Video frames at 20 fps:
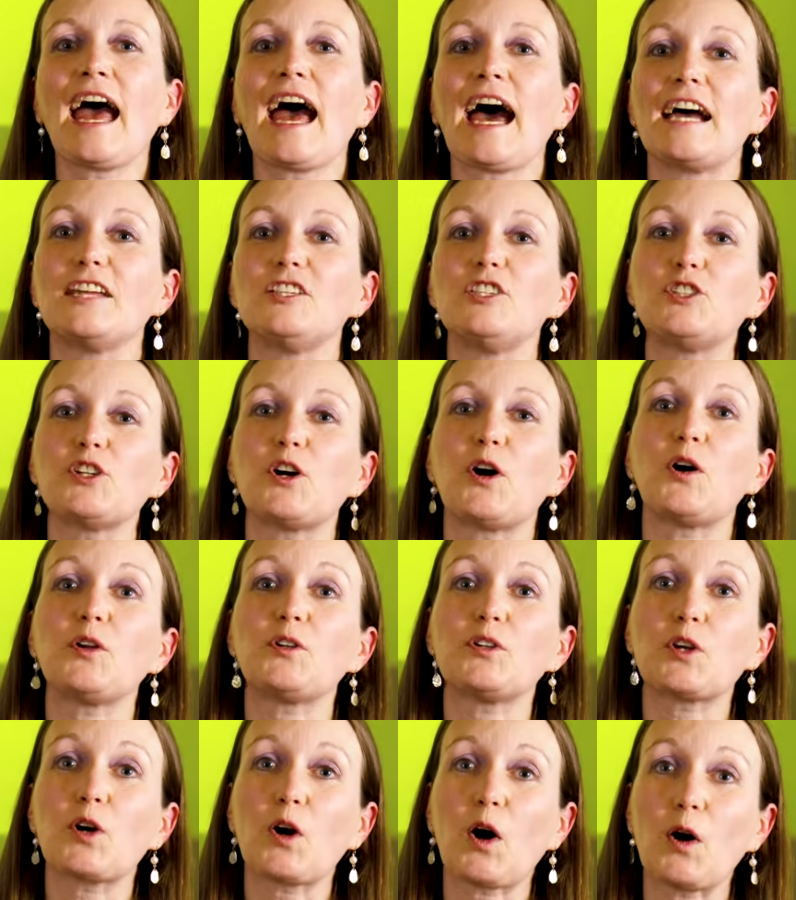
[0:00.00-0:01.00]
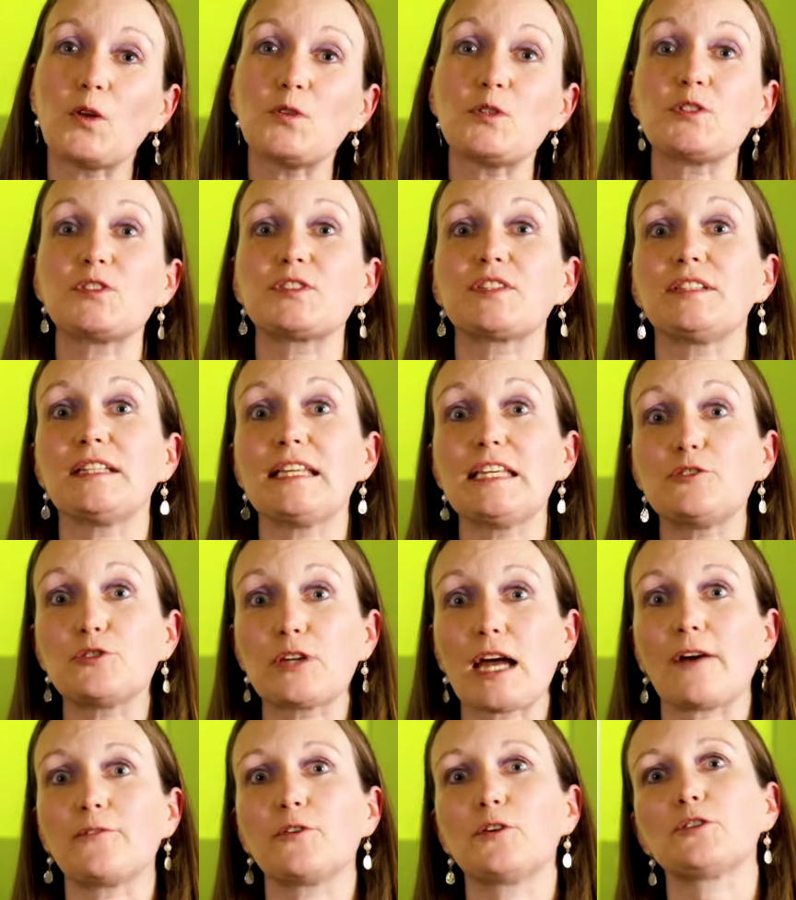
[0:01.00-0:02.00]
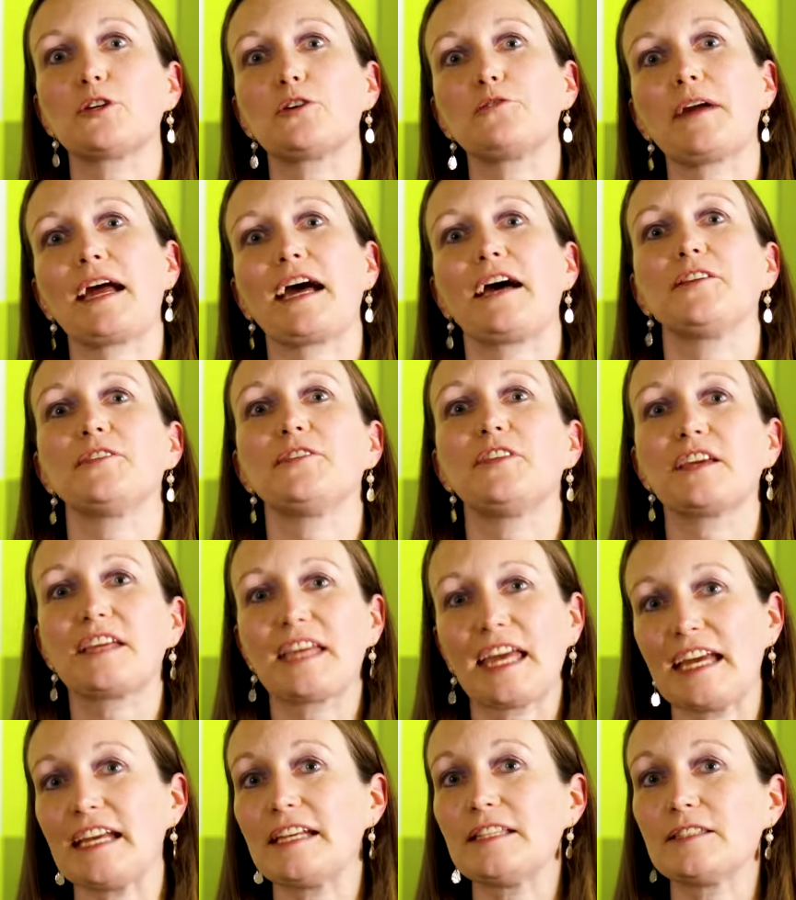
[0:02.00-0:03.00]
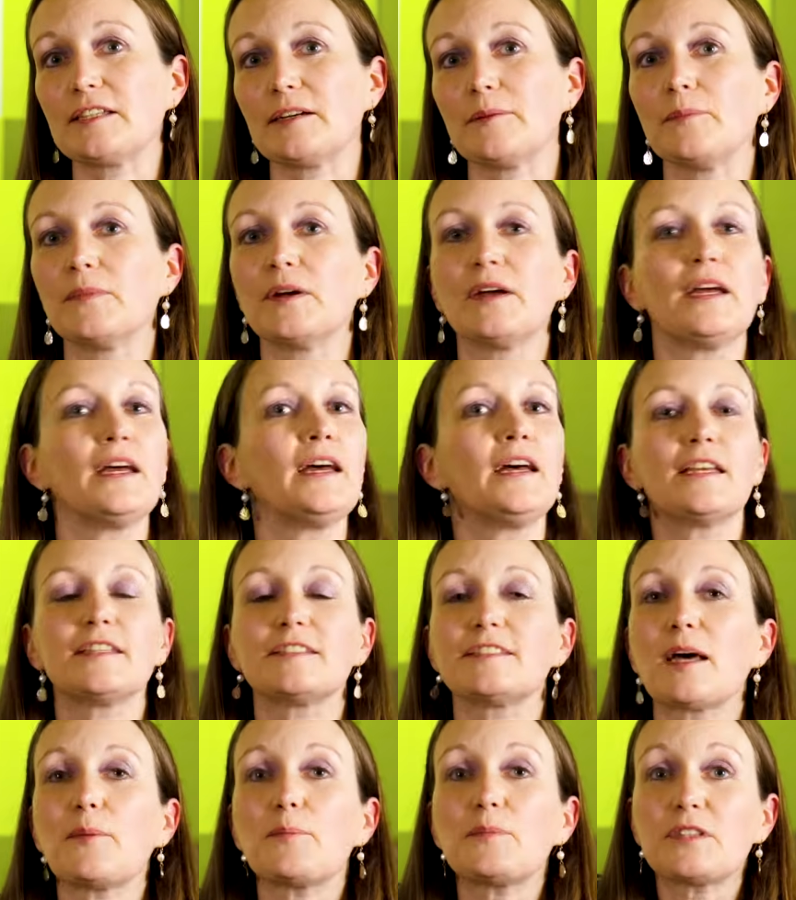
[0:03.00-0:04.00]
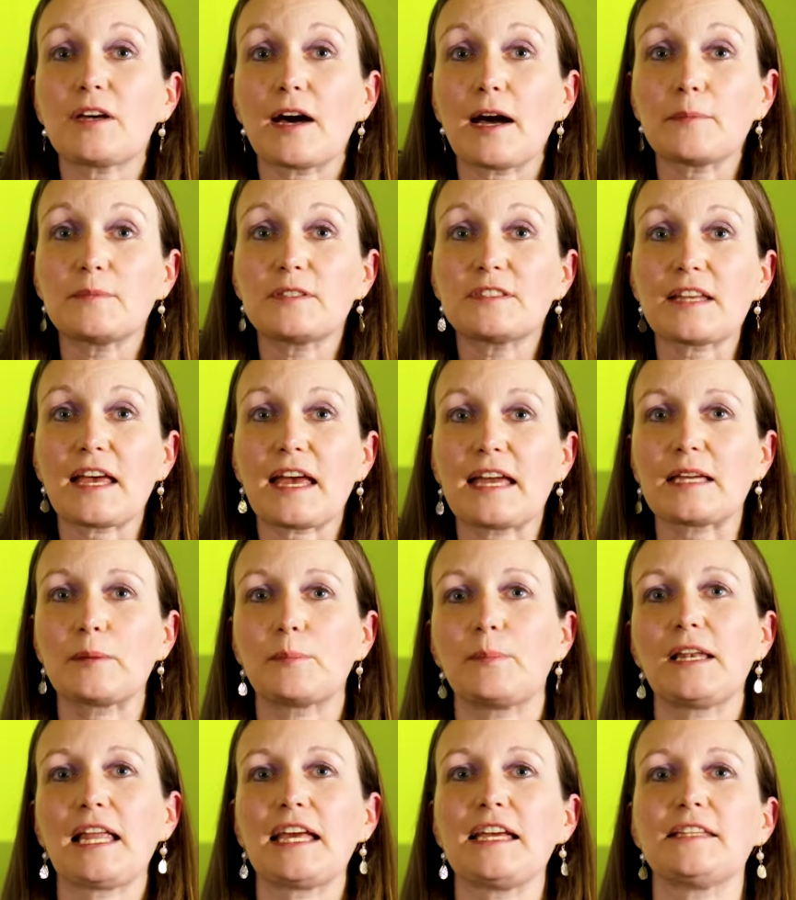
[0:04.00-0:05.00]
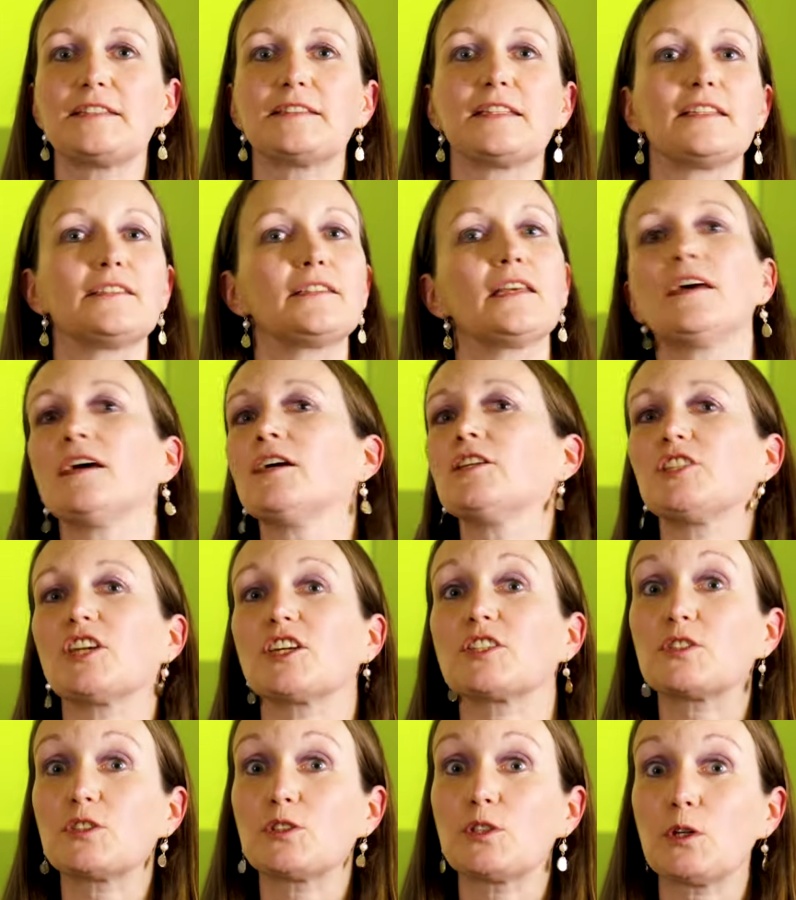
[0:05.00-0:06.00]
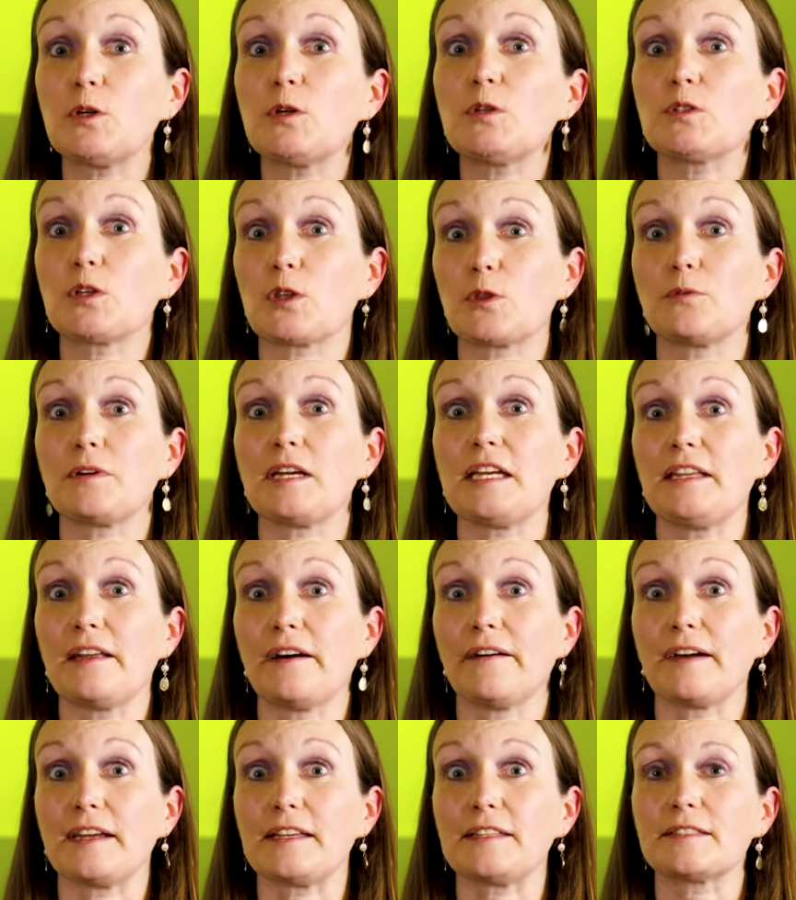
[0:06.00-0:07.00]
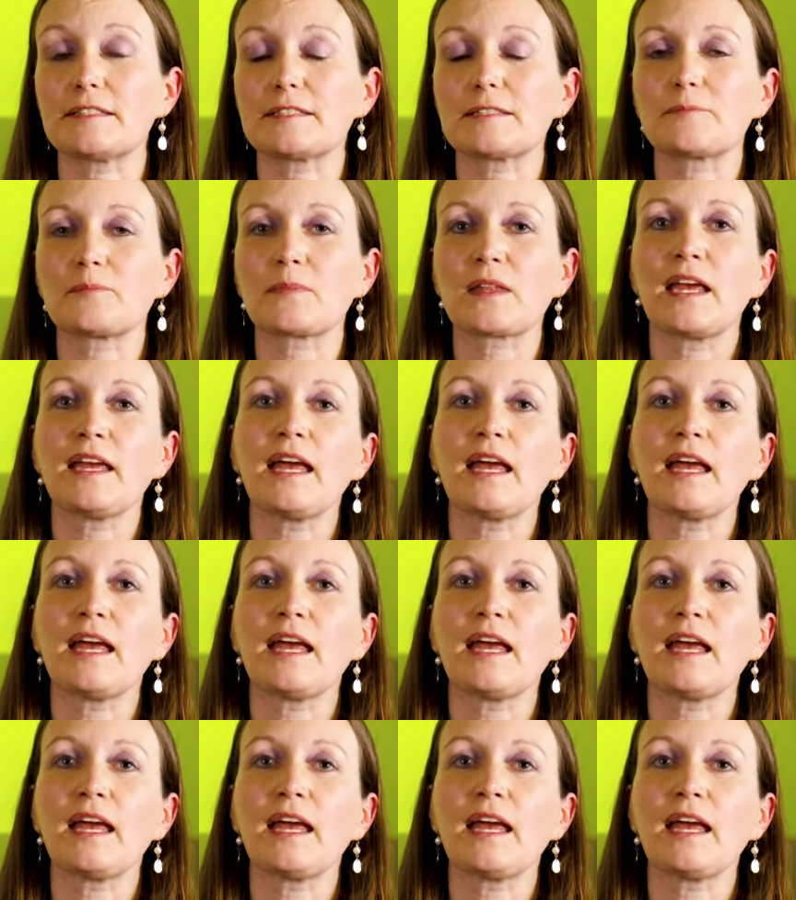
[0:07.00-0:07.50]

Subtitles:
And John constantly travelled around the kingdom, sometimes staying in places just 2 to 3 nights.